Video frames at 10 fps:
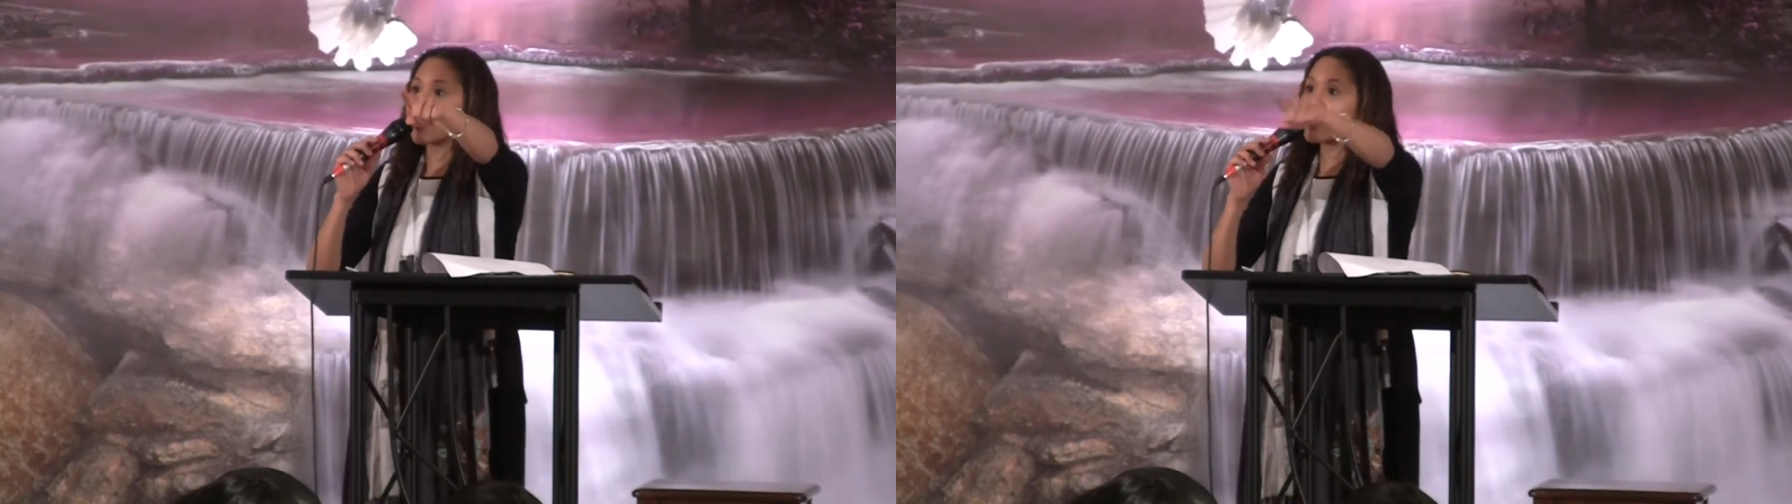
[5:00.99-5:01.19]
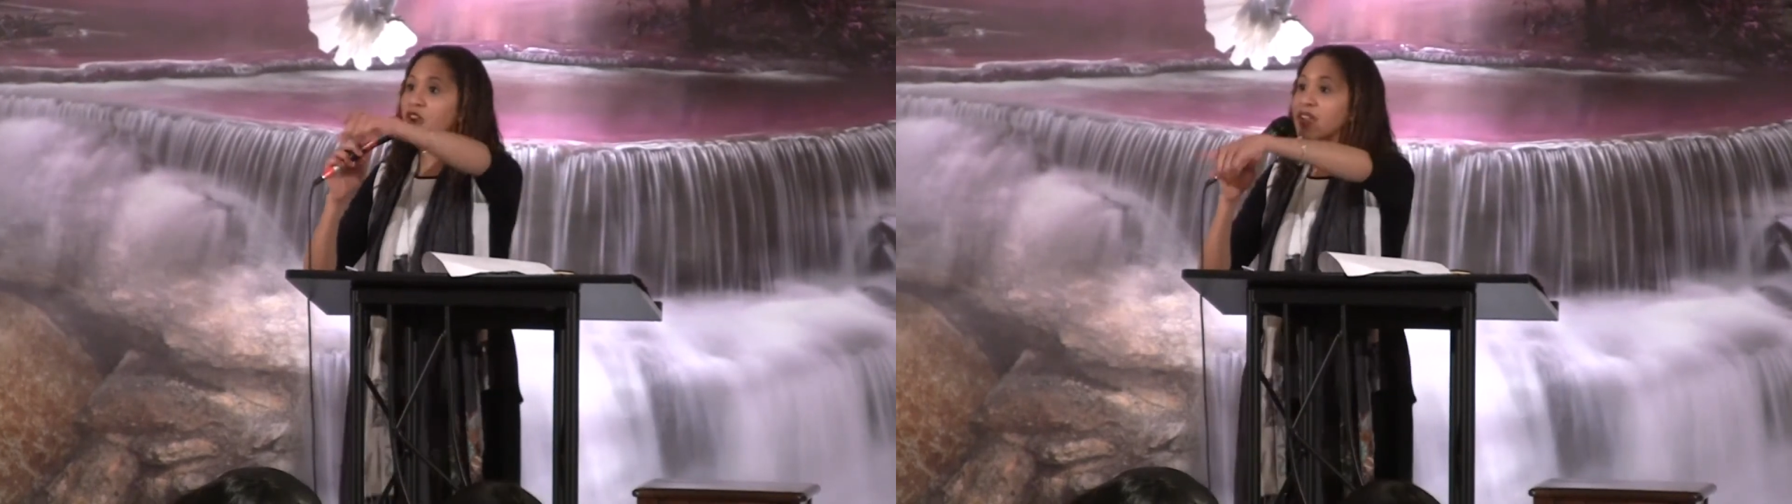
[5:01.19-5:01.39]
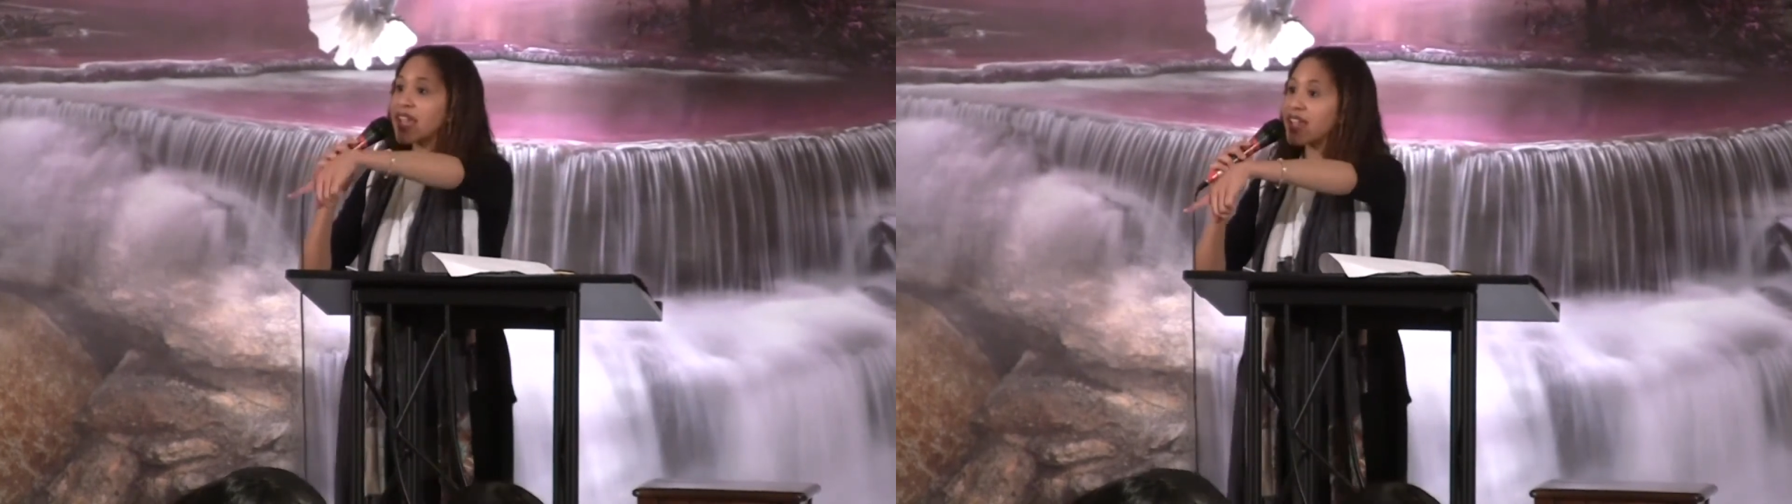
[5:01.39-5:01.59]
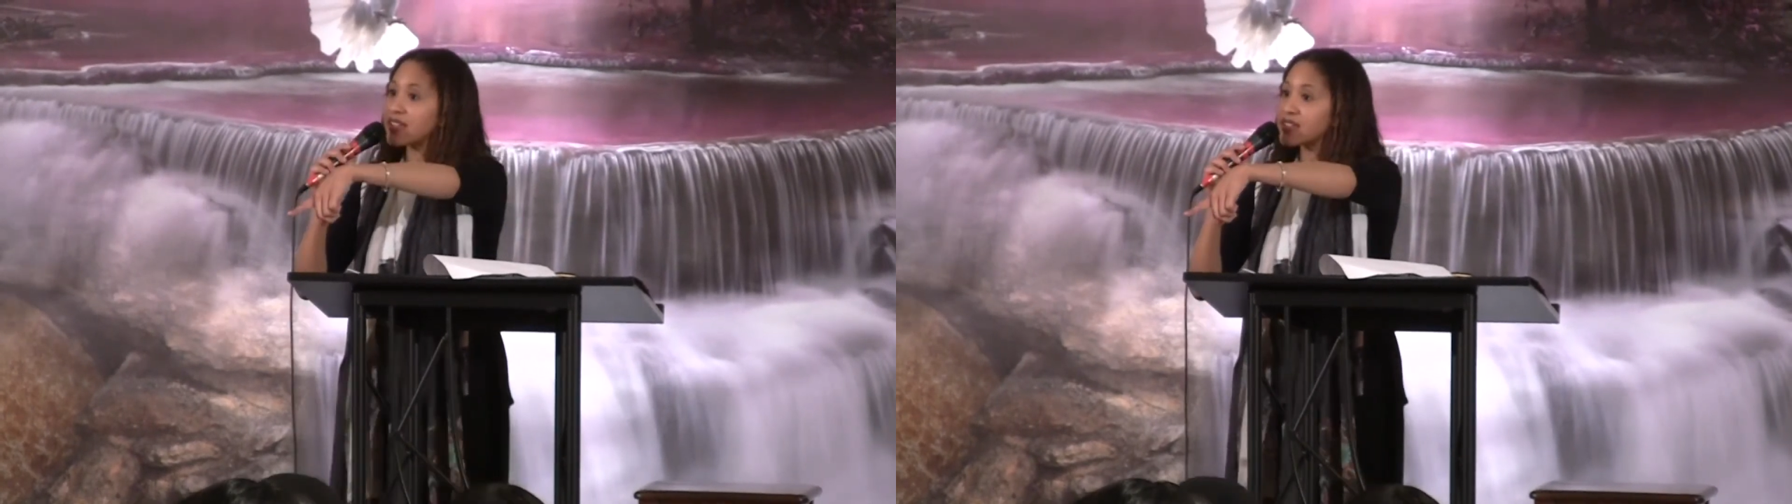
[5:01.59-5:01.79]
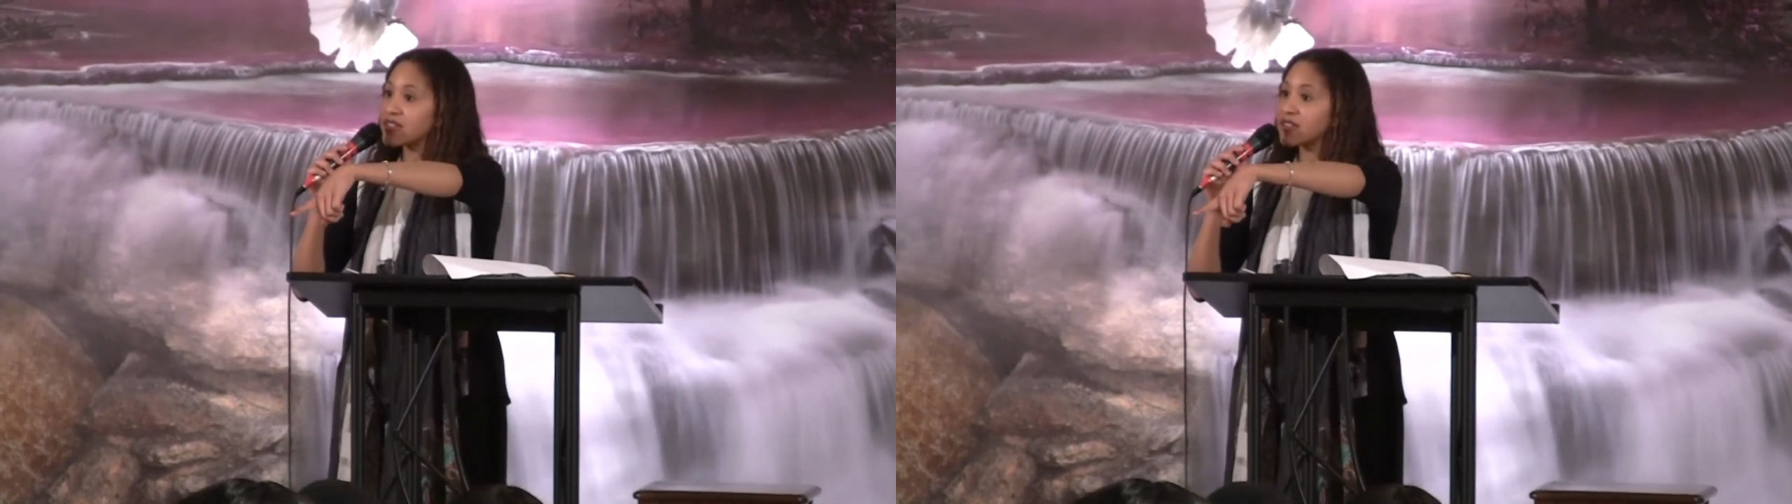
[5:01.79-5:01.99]
There he
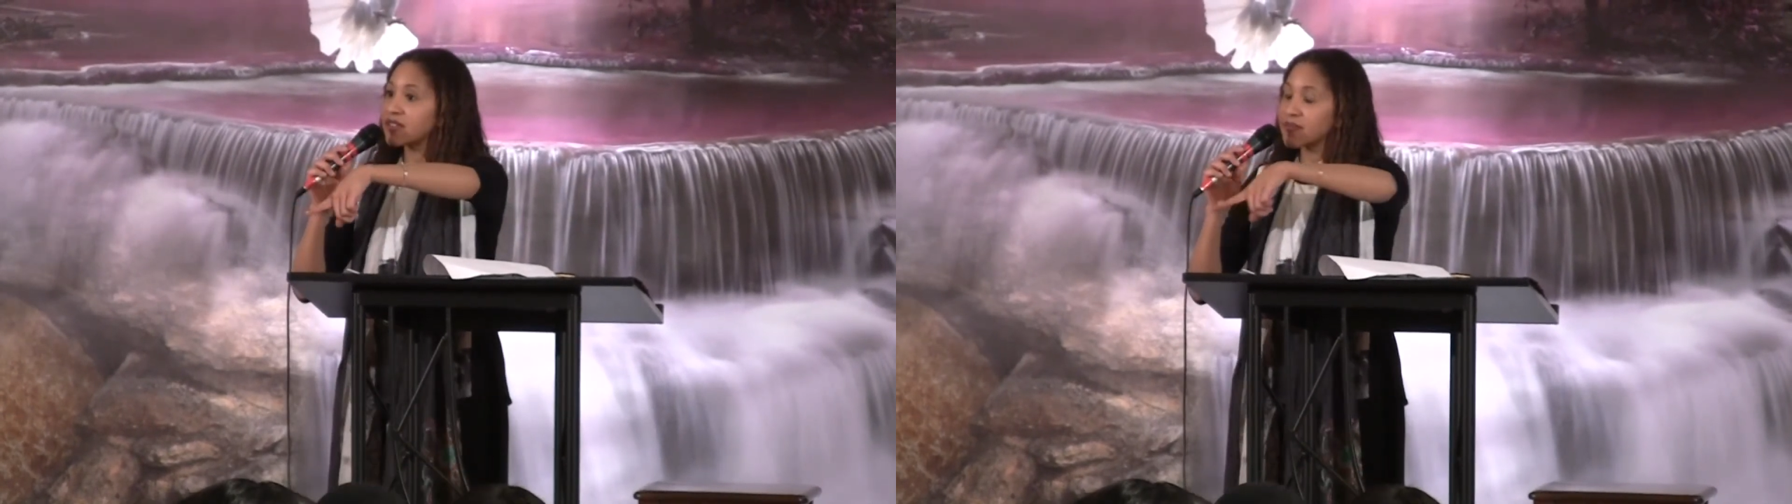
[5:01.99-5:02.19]
is.